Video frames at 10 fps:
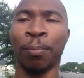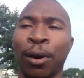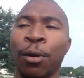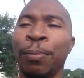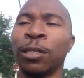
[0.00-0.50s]

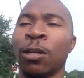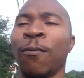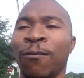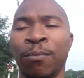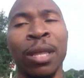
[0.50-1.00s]
purpose
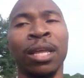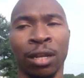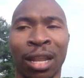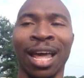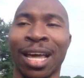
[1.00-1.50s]
of being,
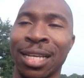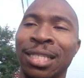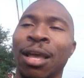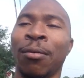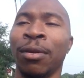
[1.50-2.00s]
like I
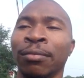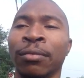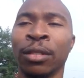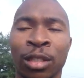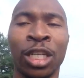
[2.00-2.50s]
say,
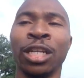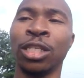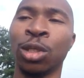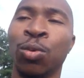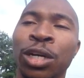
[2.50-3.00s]

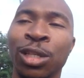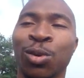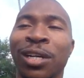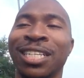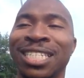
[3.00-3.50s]
Genesis
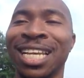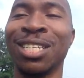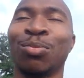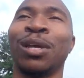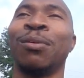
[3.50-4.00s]

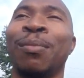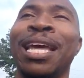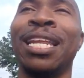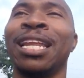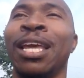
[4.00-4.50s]
1:26, being
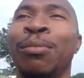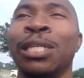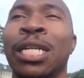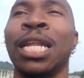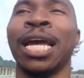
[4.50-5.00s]
made in the
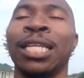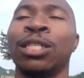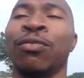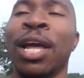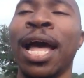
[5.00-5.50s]
image and
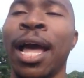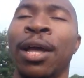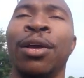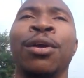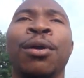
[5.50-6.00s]
likeness of God.
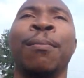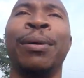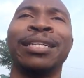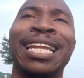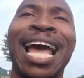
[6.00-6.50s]

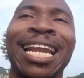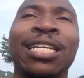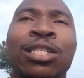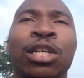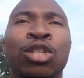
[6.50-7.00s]
But that
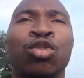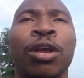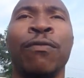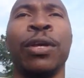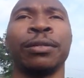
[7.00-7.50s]
is the
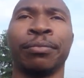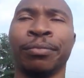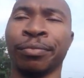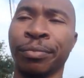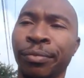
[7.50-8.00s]
driven
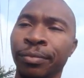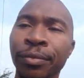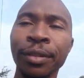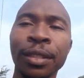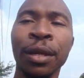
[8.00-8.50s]

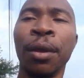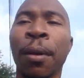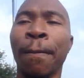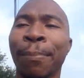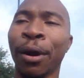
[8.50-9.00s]

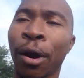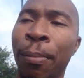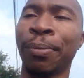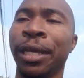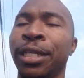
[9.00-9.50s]

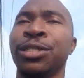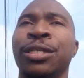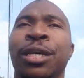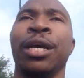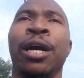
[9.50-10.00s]

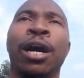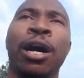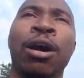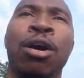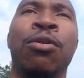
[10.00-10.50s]
purpose
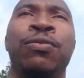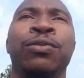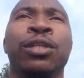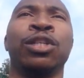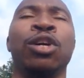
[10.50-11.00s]
of,
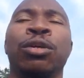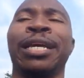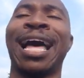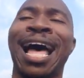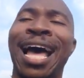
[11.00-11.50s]
you know,
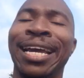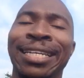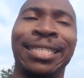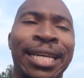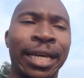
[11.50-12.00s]
the
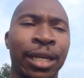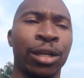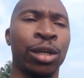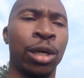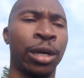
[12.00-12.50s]

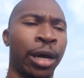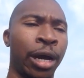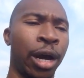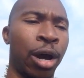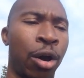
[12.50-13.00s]
ideal
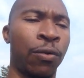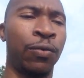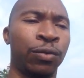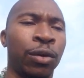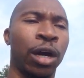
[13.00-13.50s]

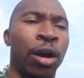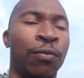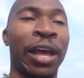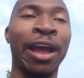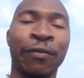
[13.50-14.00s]
of
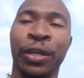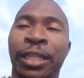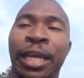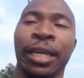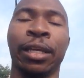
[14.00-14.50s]

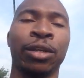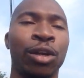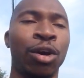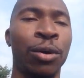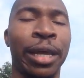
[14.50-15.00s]
everything, you
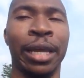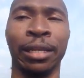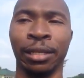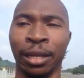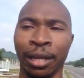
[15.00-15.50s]
know.
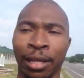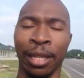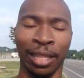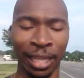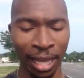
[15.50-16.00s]
And
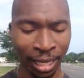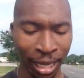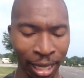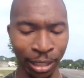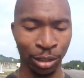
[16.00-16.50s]
the thing
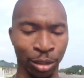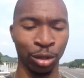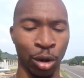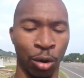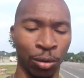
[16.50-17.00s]
is, you
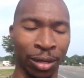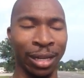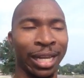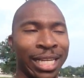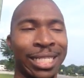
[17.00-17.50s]
know,
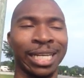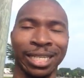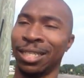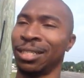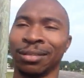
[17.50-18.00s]
it's
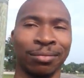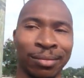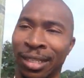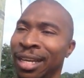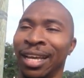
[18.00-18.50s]
just
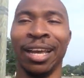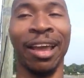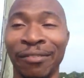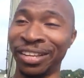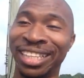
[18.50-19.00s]

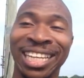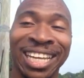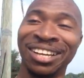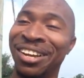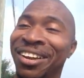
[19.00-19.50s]
everything.
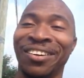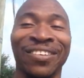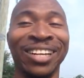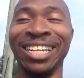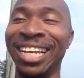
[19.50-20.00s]

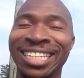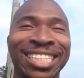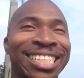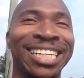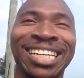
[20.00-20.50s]

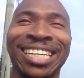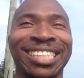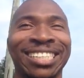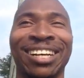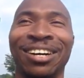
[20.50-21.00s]
Religion
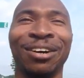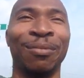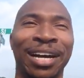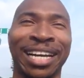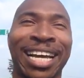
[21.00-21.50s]
is, oh
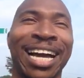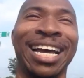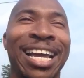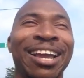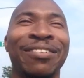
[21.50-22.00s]
my
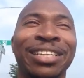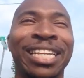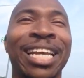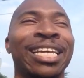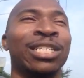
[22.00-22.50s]
God,
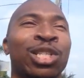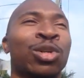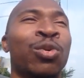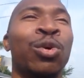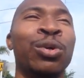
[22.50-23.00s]
everything is
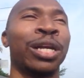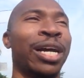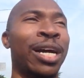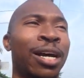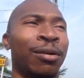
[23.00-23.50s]
screwed
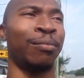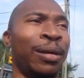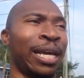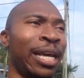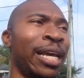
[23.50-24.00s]
up,
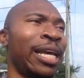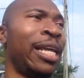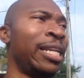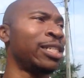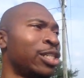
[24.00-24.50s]
man.
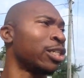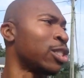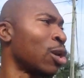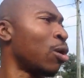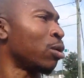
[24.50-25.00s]
And it's just
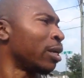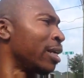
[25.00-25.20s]
so